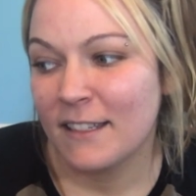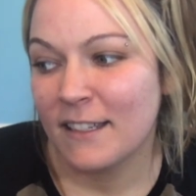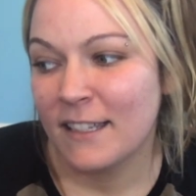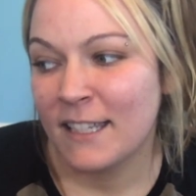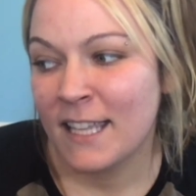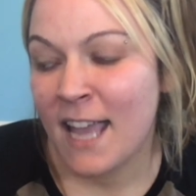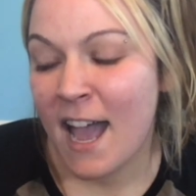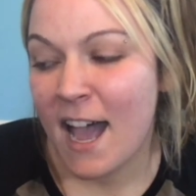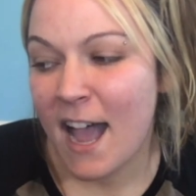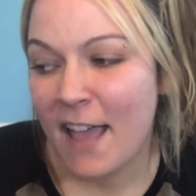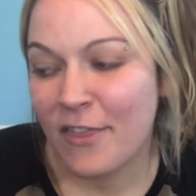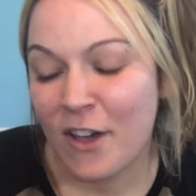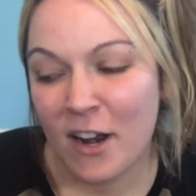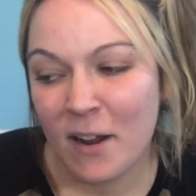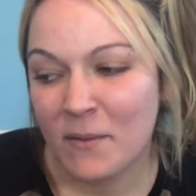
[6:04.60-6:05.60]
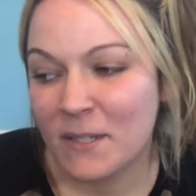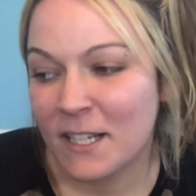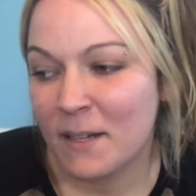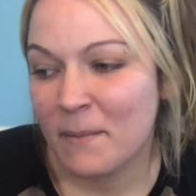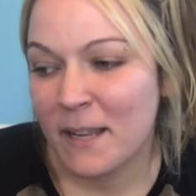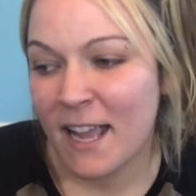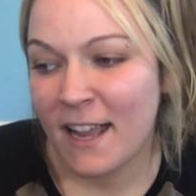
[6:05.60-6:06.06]
yeah, I thought I was going to
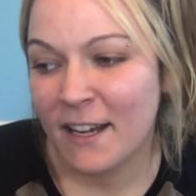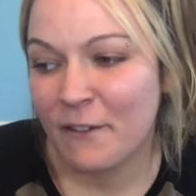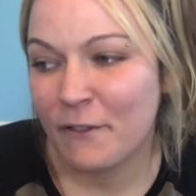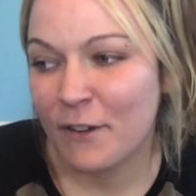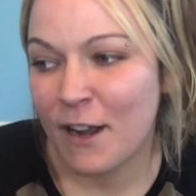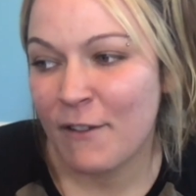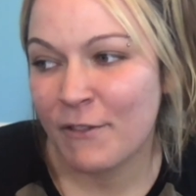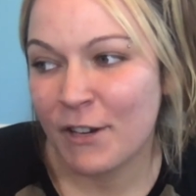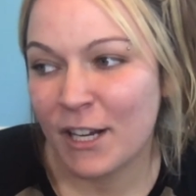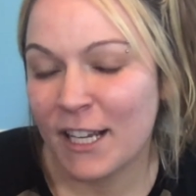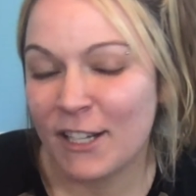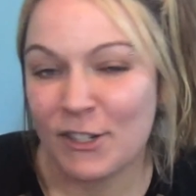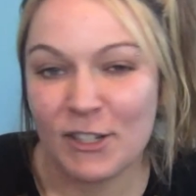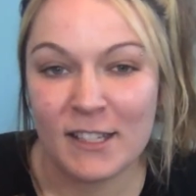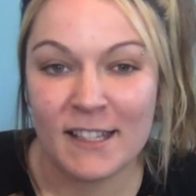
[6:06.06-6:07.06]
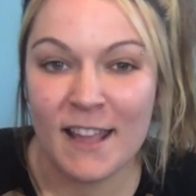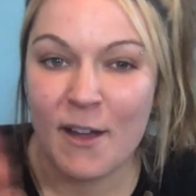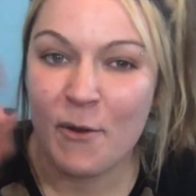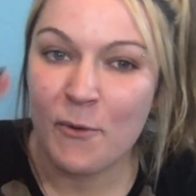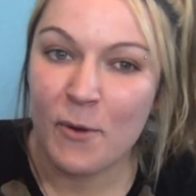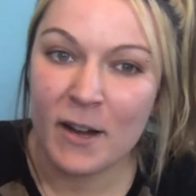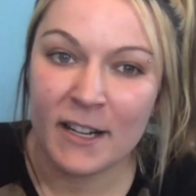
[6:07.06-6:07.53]
be on it forever. And just that
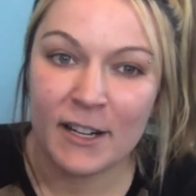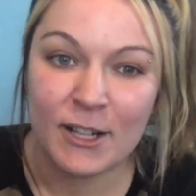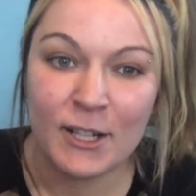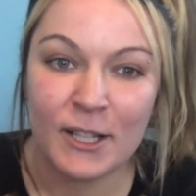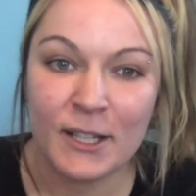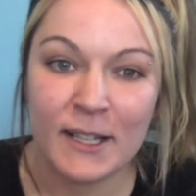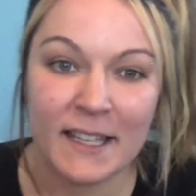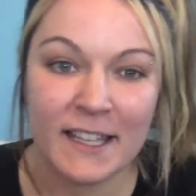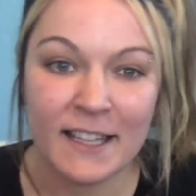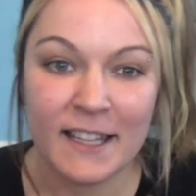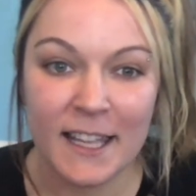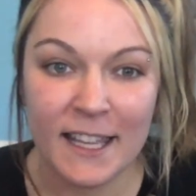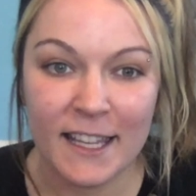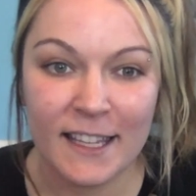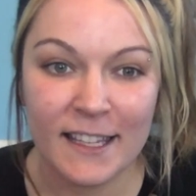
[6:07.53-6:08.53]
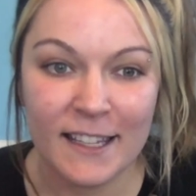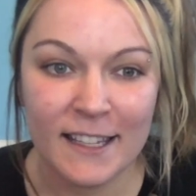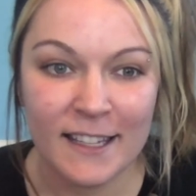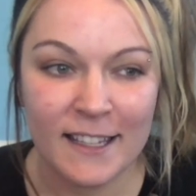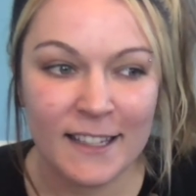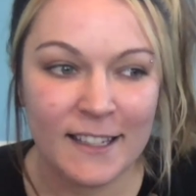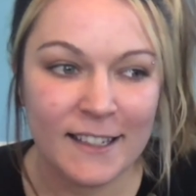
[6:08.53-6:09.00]
one click, like,
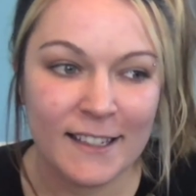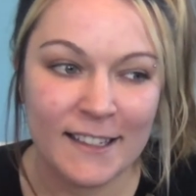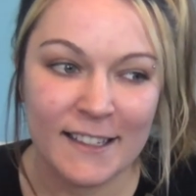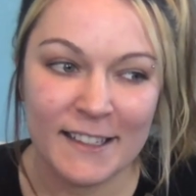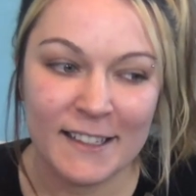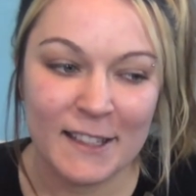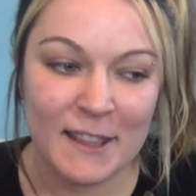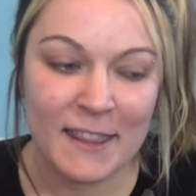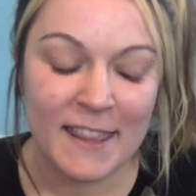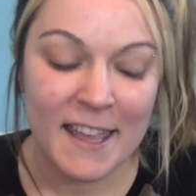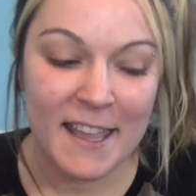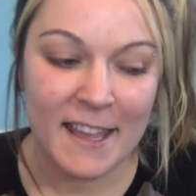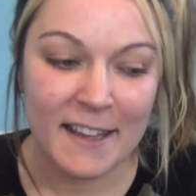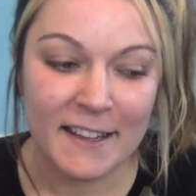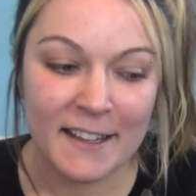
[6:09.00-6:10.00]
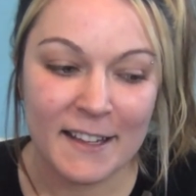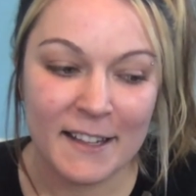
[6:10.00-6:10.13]
thing